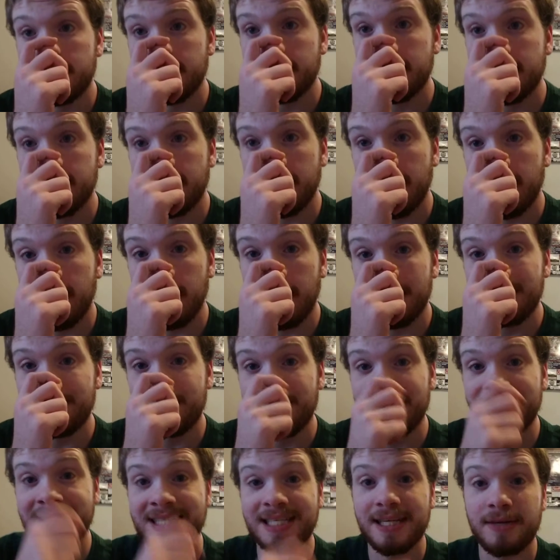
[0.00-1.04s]
the uh,
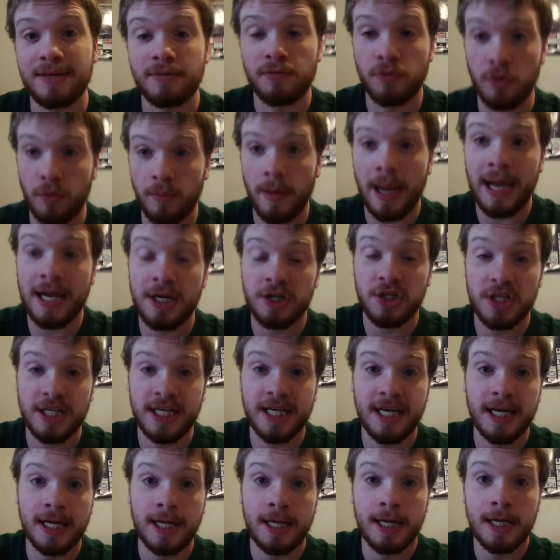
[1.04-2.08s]

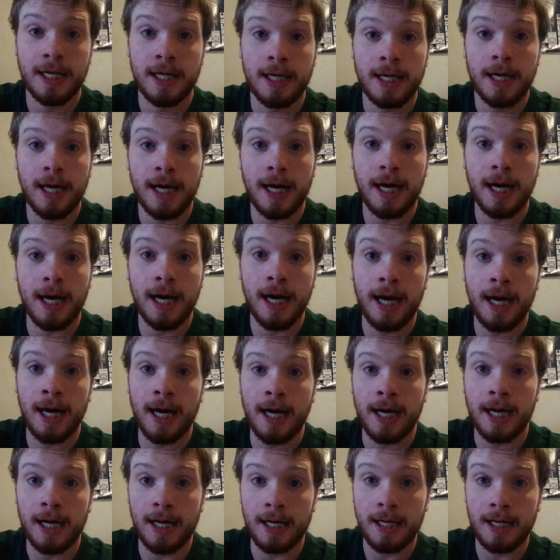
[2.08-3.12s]
misinformation
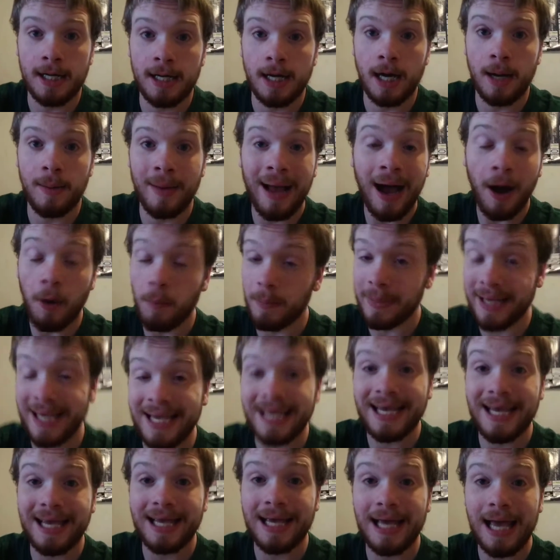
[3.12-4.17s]
uh, about
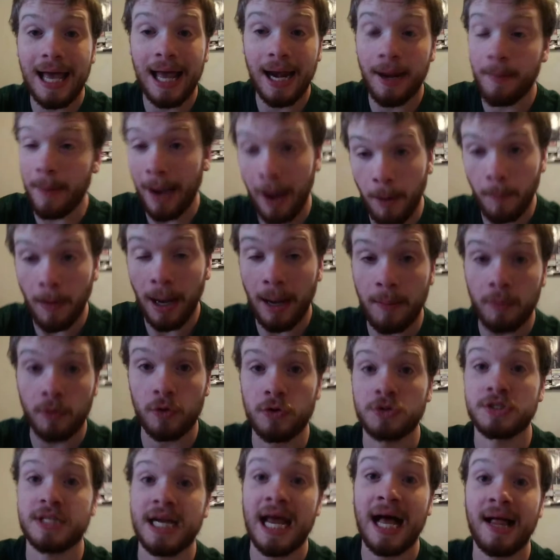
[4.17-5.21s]
me and about my
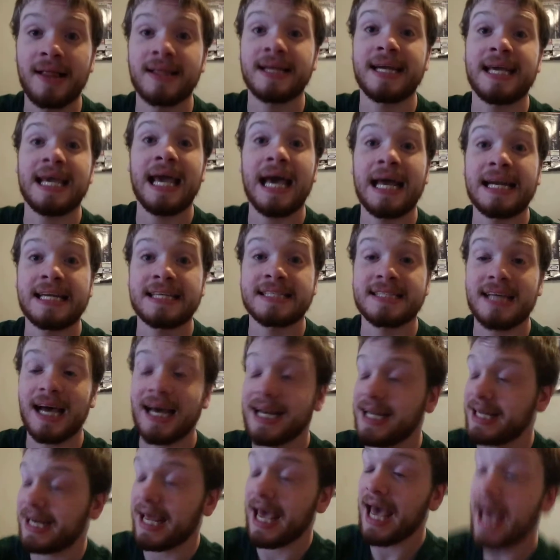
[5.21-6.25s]
personality and
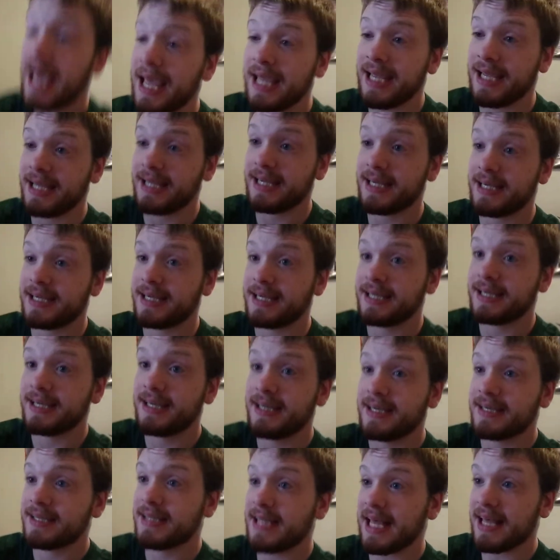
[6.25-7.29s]
decided, hey,
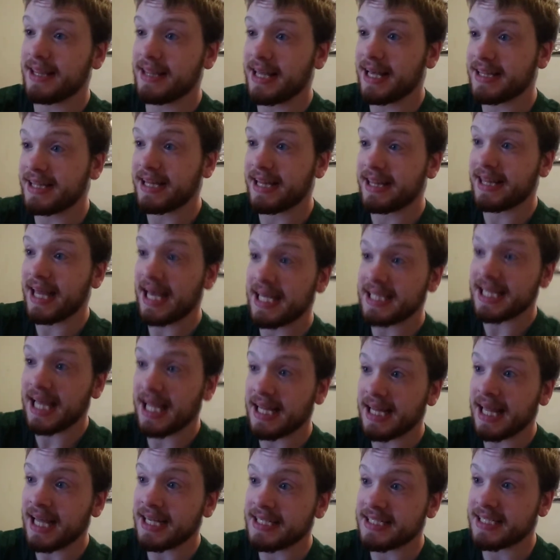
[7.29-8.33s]
that, that, that,
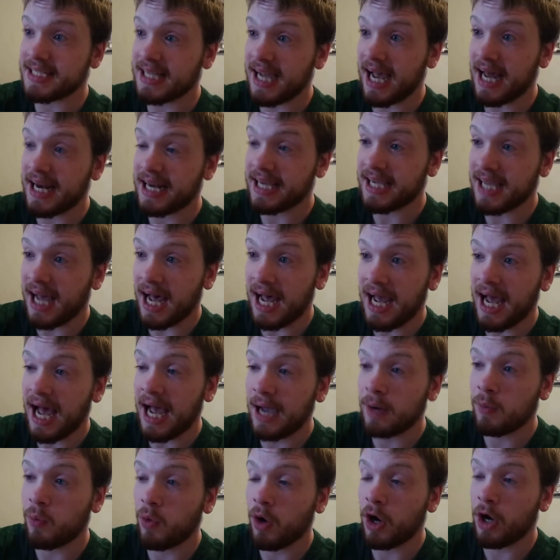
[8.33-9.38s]
that that's the kind of guy
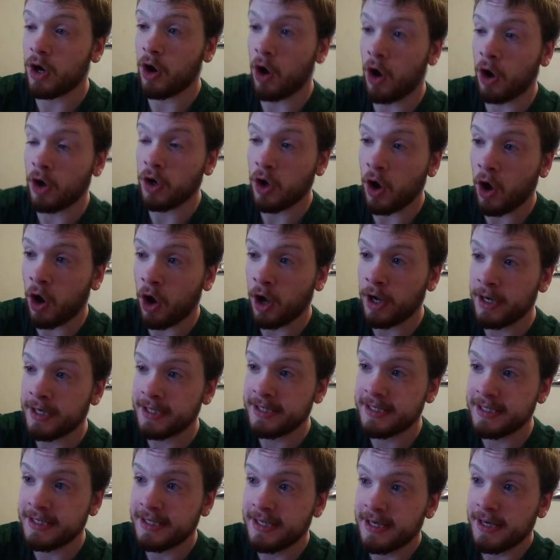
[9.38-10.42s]
I want on,
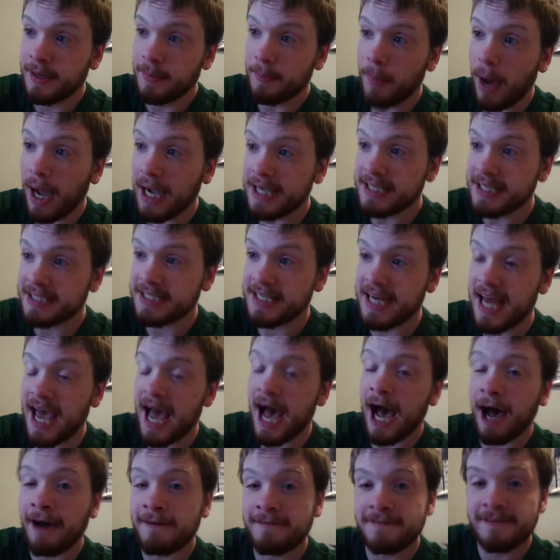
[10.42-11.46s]
on my
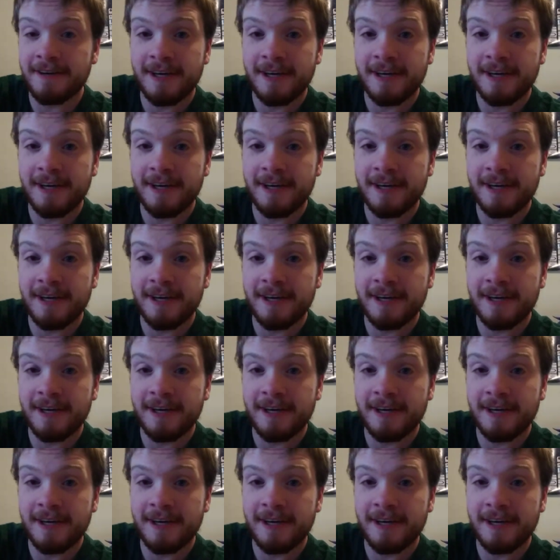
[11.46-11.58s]
staff.